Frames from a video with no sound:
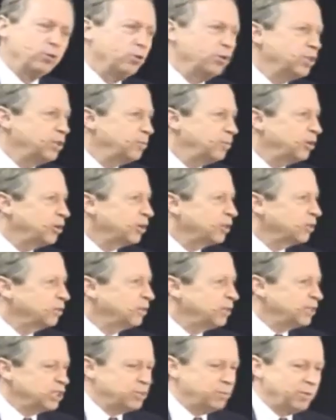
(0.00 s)
in North
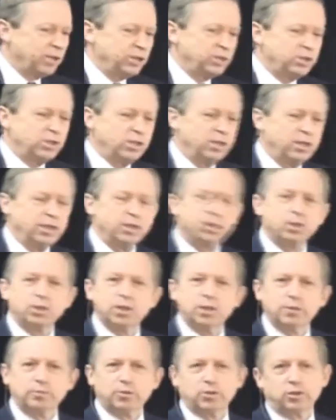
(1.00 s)
American hospitals today is
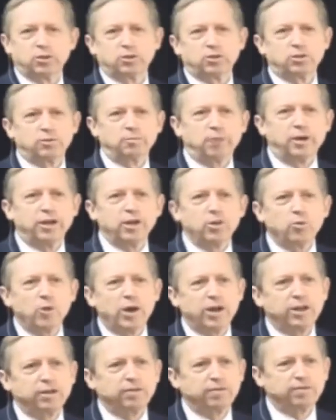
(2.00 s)
sepsis,
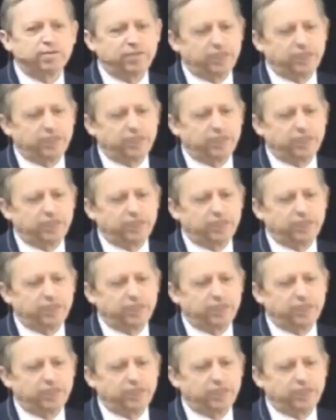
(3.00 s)
body-wide